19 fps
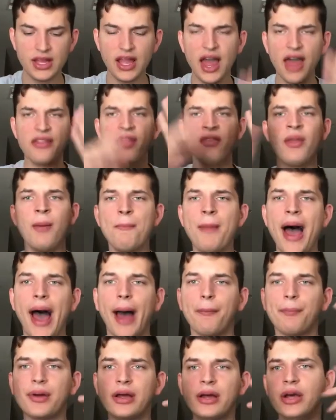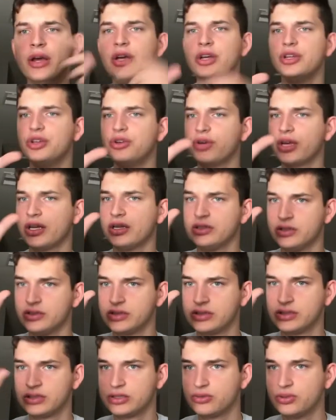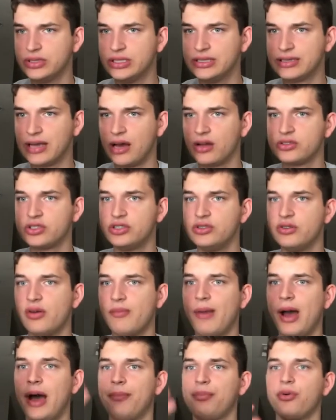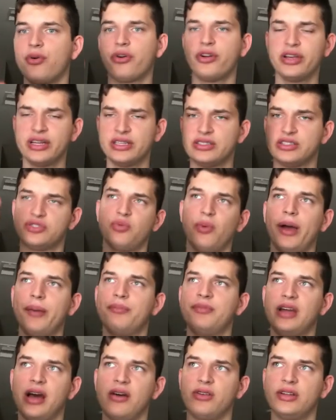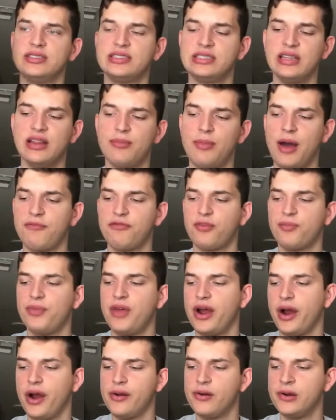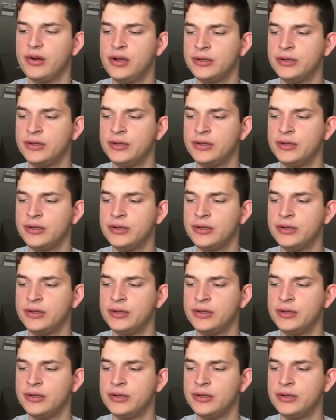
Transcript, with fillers: And then the map. You can squeeze out to do the map, or you can swipe down and see the map from there.